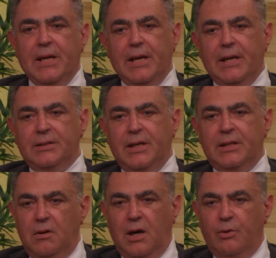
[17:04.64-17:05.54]
And
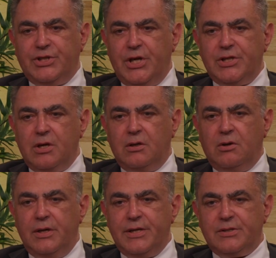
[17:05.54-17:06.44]
then our Chechen
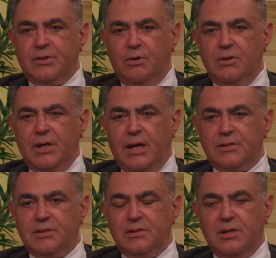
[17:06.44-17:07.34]
colleagues told
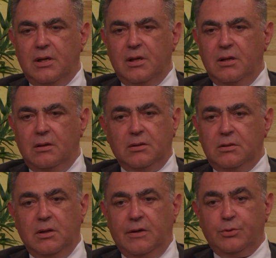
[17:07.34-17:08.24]
us, look,
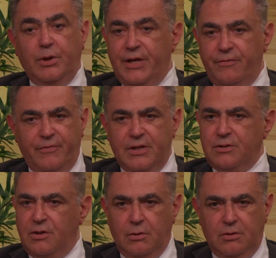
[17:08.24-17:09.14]
you have to leave. It's
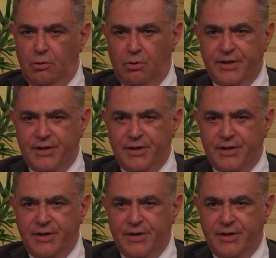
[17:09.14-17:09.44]
no longer